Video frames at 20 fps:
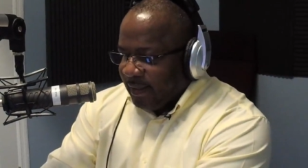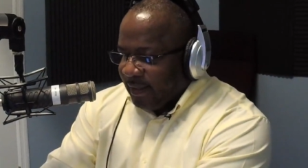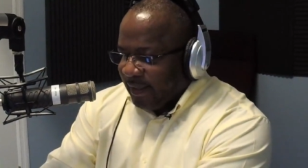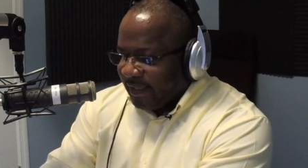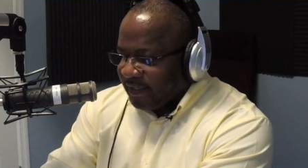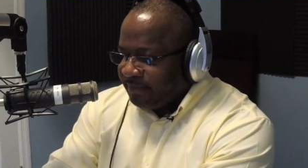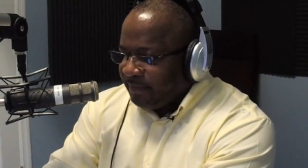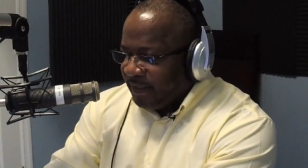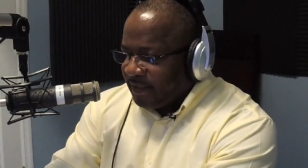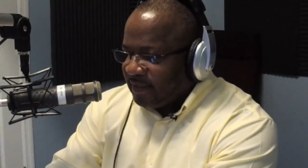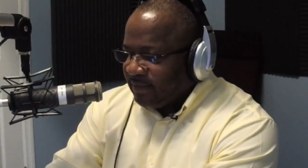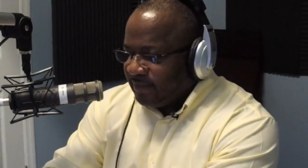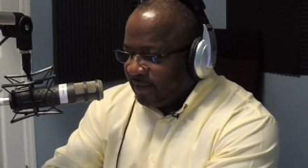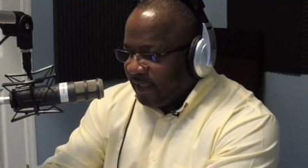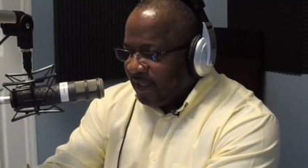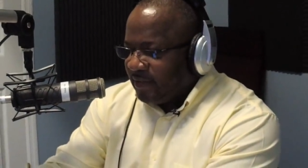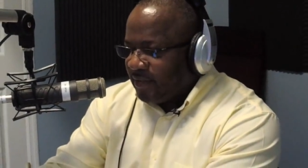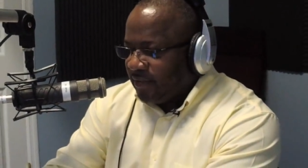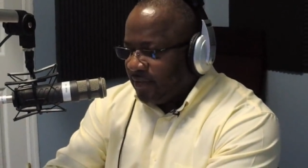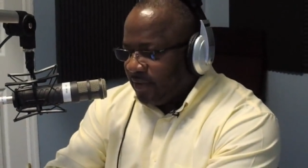let's make some
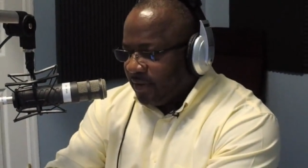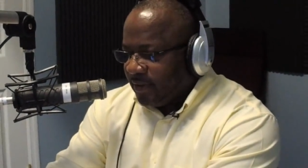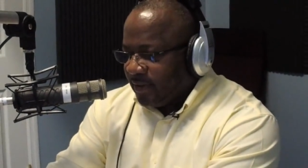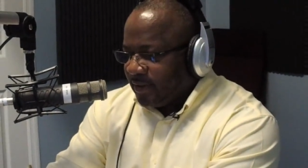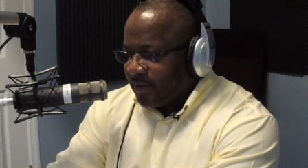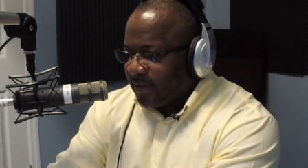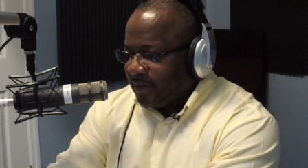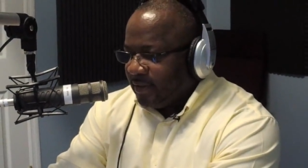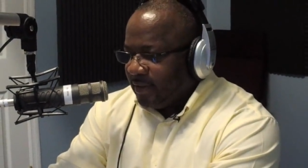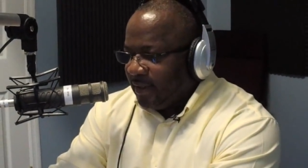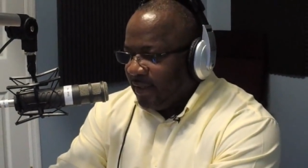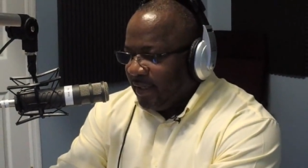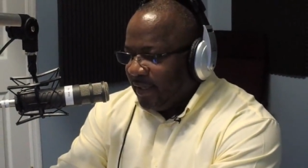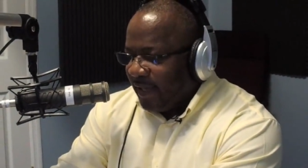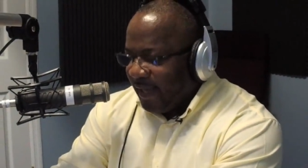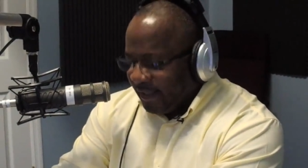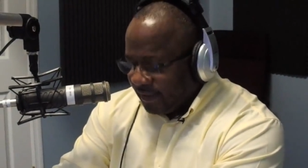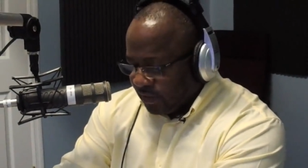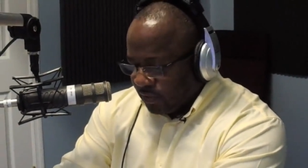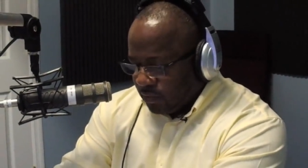sense out of this.
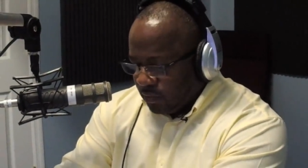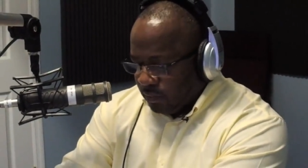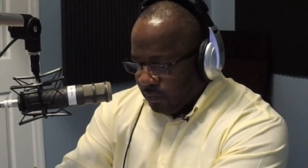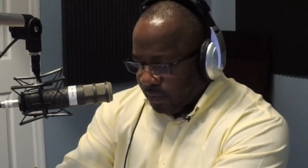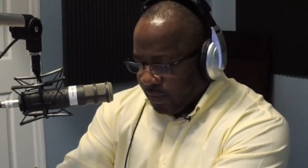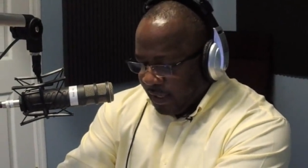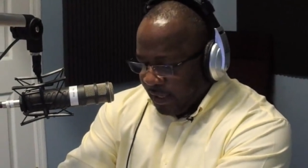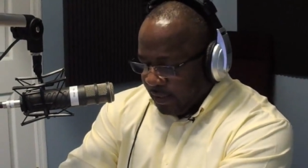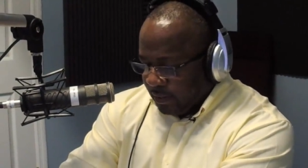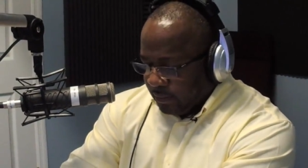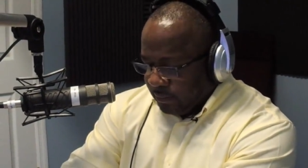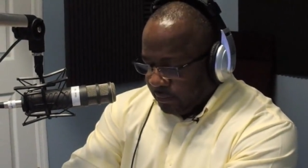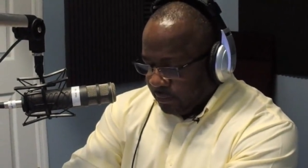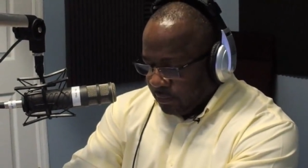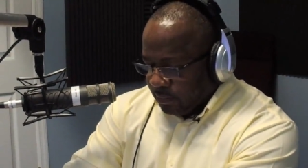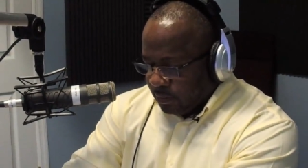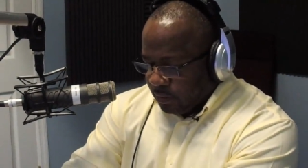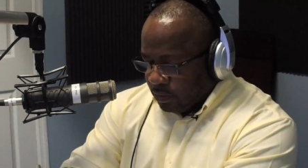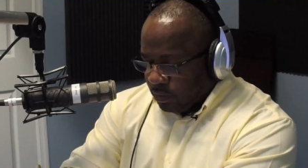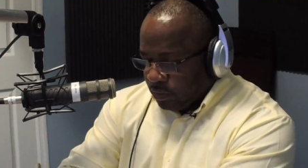Let's go now
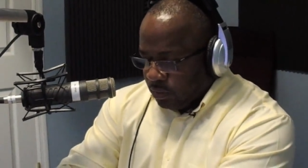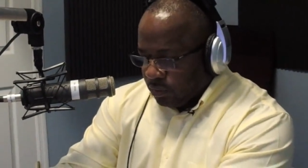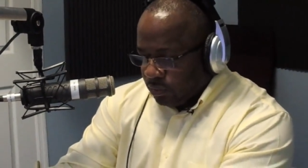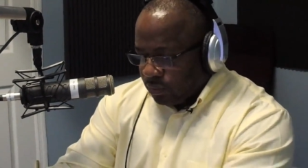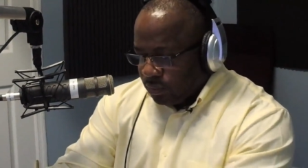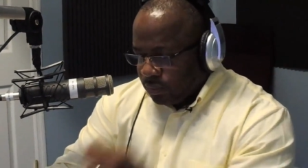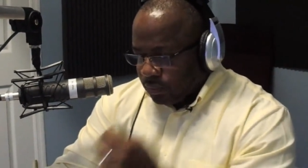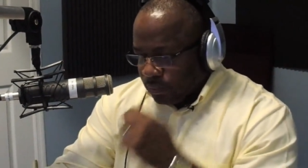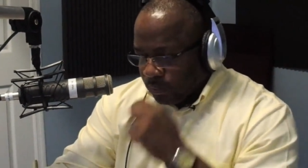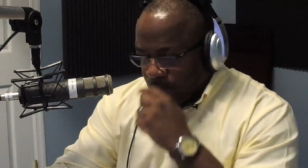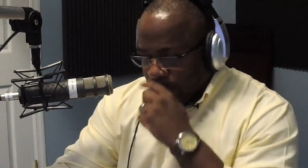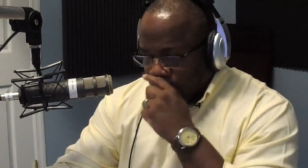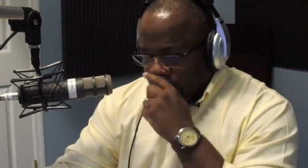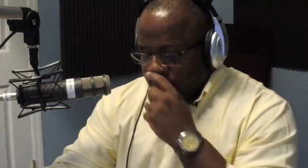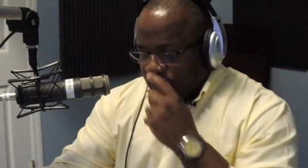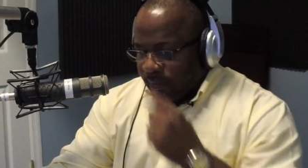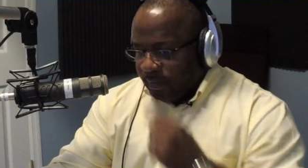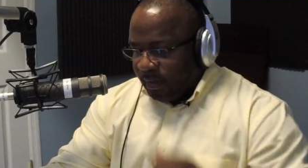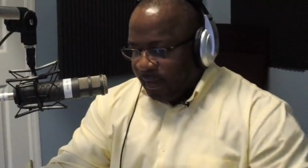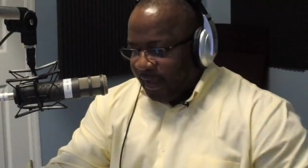
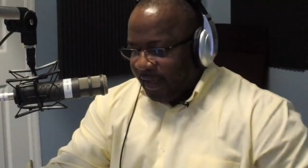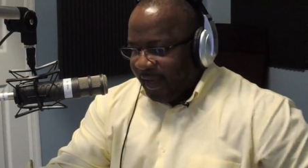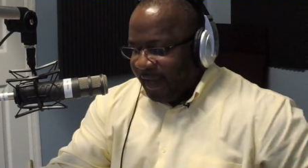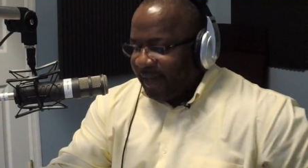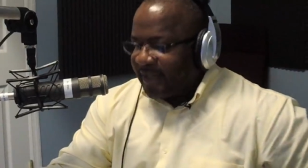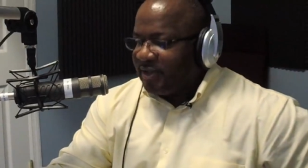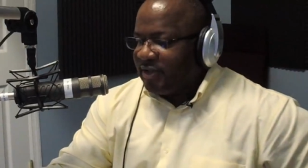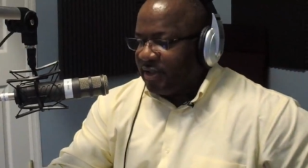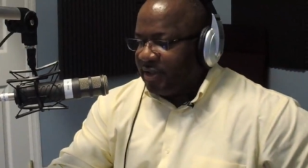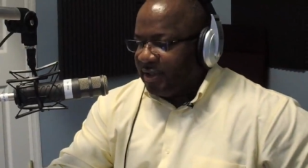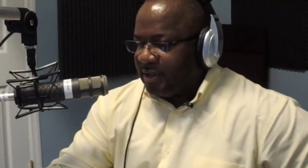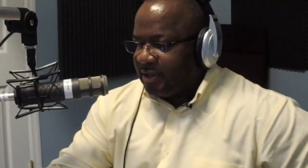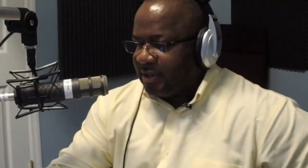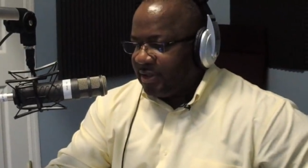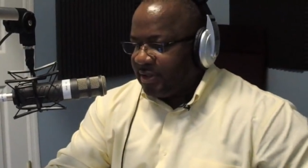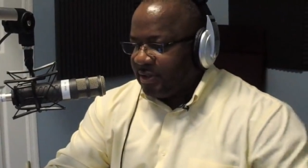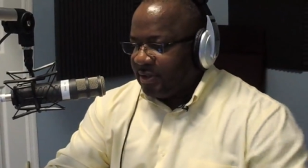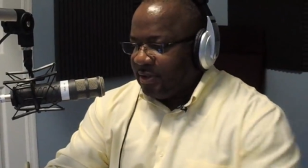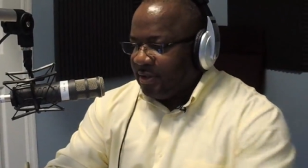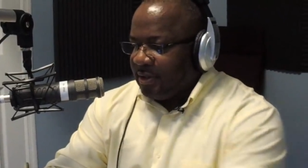to
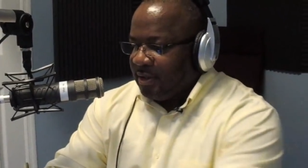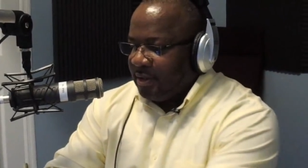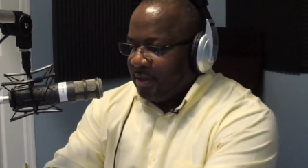Exodus.